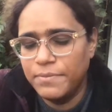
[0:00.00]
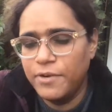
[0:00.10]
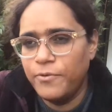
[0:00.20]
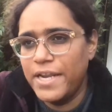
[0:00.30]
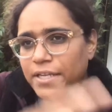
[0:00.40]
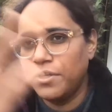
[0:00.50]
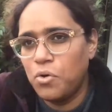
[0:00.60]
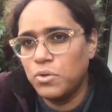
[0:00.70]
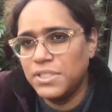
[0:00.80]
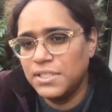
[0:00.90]
They rated the
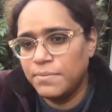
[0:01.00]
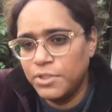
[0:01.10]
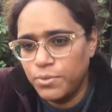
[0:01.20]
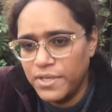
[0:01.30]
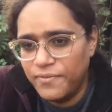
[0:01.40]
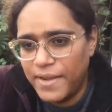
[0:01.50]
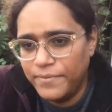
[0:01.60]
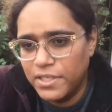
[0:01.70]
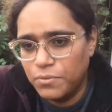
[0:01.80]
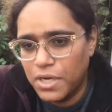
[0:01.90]
whole system at
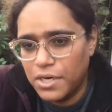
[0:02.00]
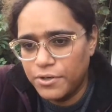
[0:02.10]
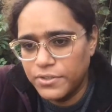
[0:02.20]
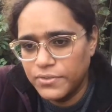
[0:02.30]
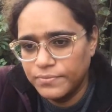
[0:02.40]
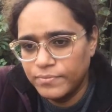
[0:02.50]
25 kilowatt hours